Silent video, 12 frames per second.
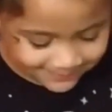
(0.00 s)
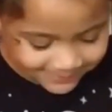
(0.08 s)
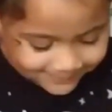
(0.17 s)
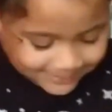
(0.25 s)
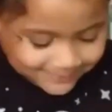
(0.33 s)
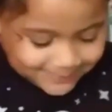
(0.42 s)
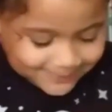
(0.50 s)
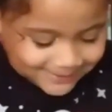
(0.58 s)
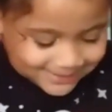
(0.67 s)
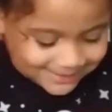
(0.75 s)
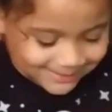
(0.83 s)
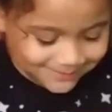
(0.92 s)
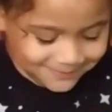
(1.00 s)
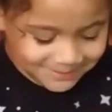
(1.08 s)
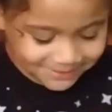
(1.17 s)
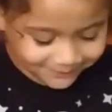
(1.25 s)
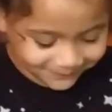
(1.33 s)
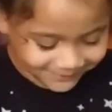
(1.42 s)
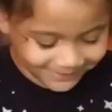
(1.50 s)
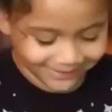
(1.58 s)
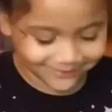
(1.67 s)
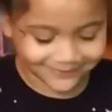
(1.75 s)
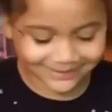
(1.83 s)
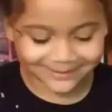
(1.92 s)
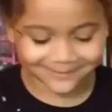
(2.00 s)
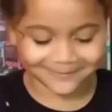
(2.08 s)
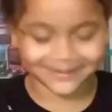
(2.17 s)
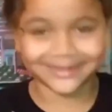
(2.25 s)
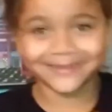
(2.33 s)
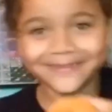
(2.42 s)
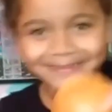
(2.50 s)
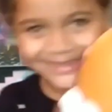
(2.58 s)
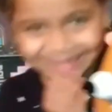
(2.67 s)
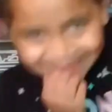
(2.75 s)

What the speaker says: Some people have been making their potato heads look like